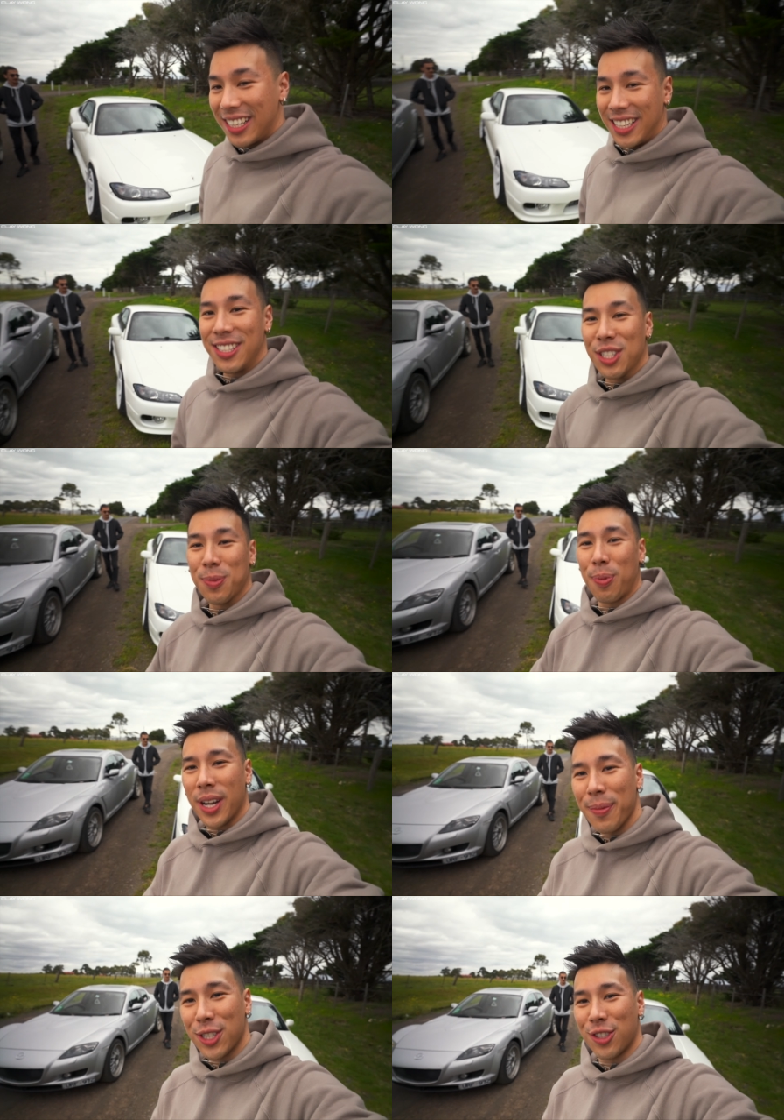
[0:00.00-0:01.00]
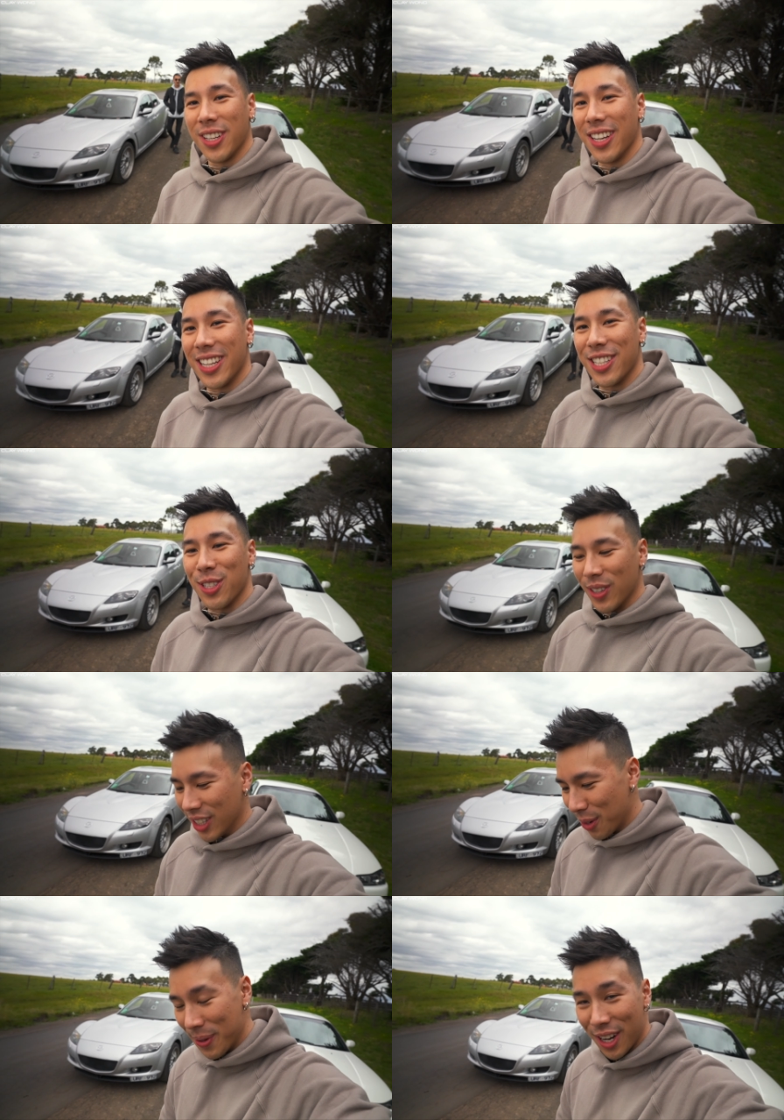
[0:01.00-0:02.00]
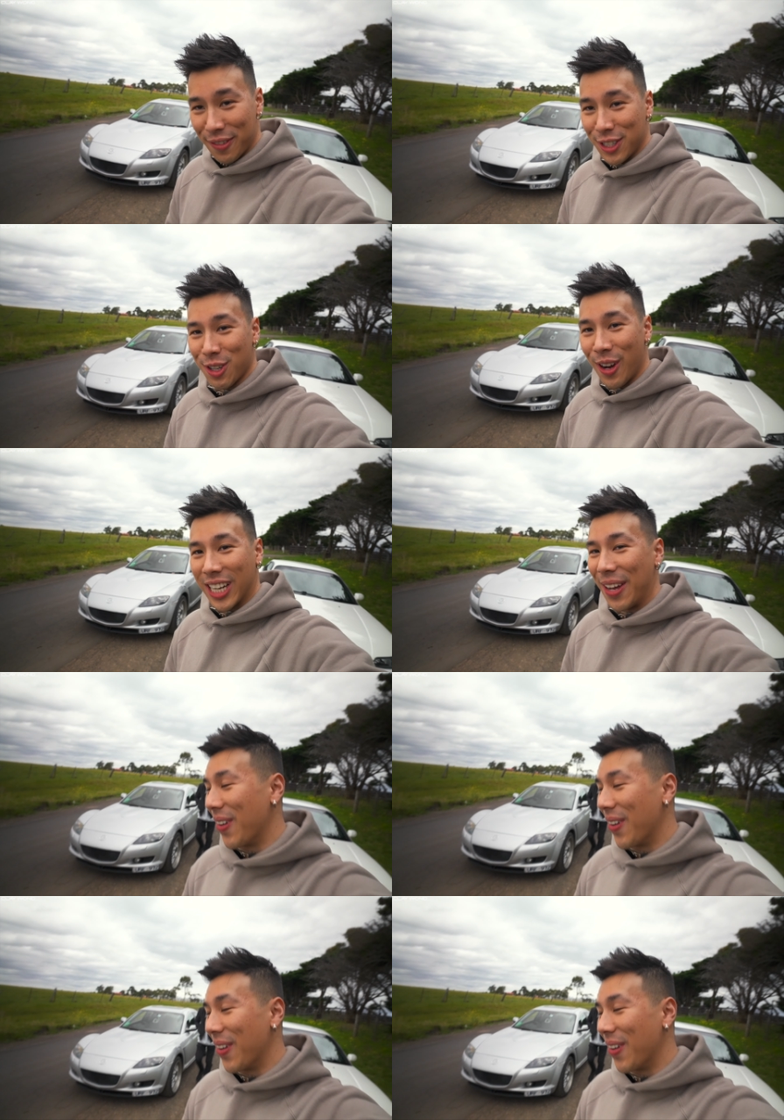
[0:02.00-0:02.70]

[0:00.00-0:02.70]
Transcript: This has pretty much turned into a little bit of a toge